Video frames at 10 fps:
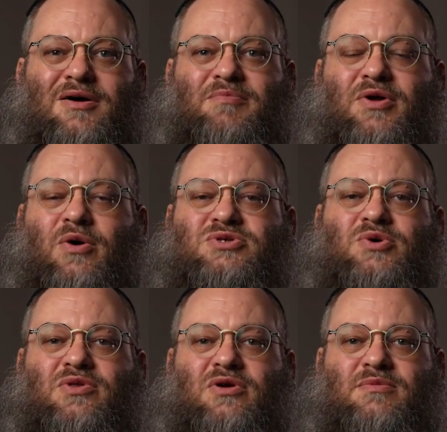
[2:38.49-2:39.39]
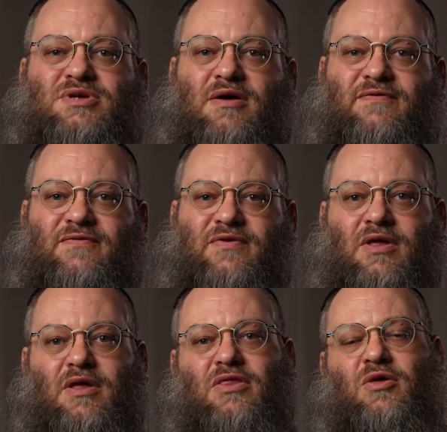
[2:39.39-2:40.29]
but also in terms of
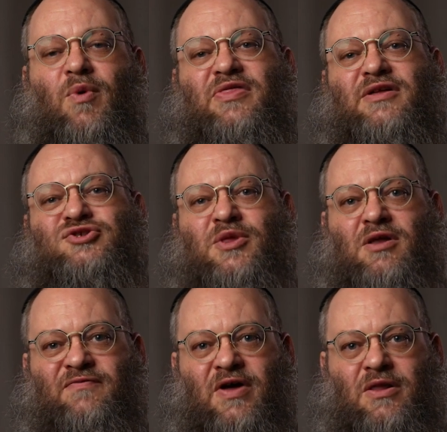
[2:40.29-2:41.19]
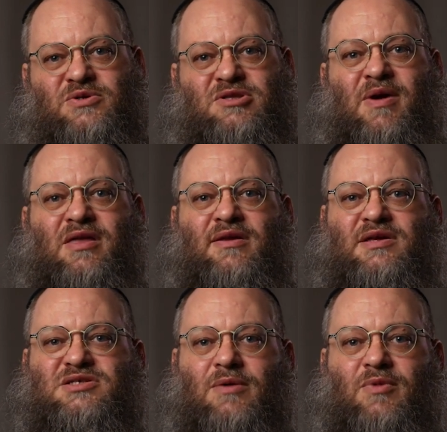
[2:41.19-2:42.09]
the way they treat their fellows. The Beinoni
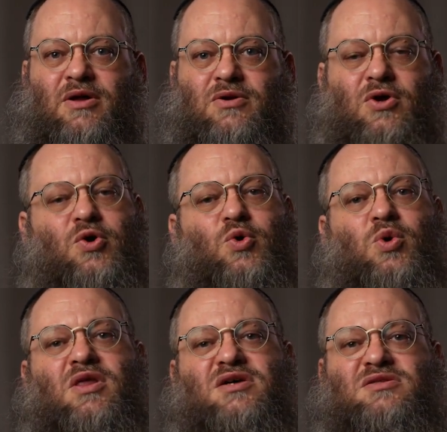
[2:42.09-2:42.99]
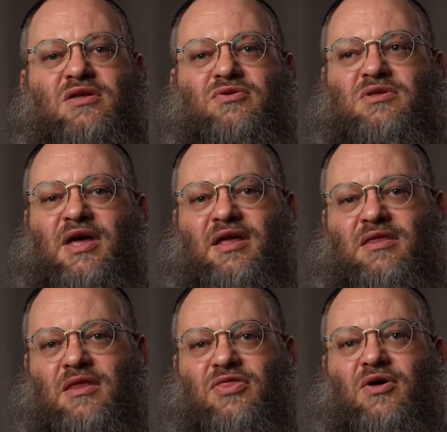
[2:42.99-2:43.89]
is someone who doesn't
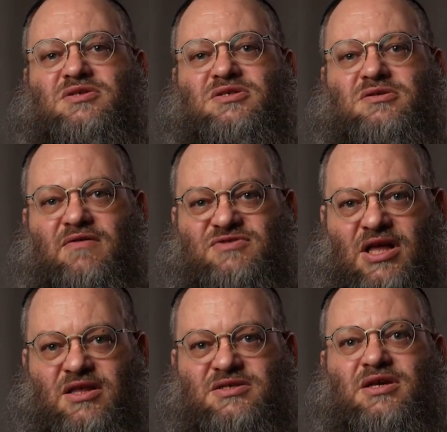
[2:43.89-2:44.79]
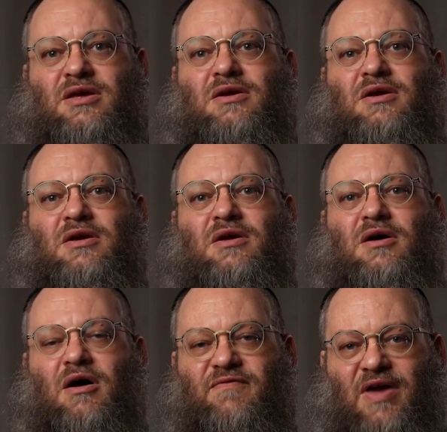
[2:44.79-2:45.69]
entertain thoughts of jealousy,
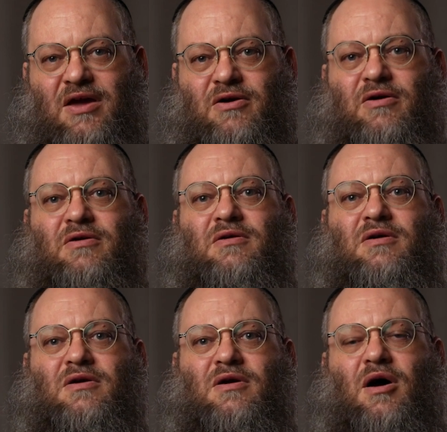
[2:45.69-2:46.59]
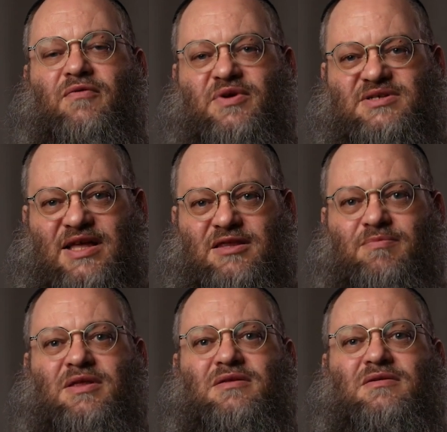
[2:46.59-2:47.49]
of anger, of
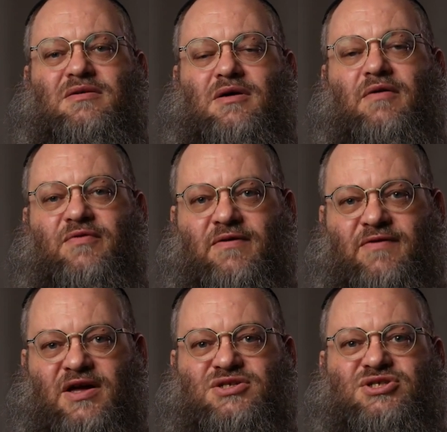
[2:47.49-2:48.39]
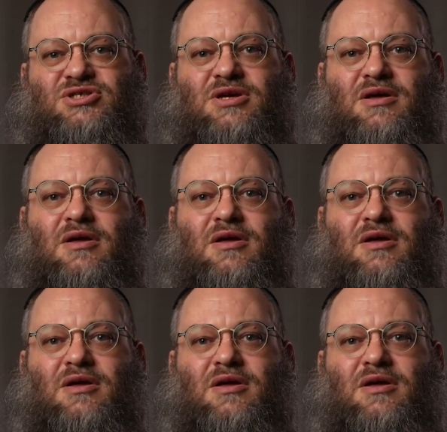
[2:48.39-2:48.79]
resentment, of revenge,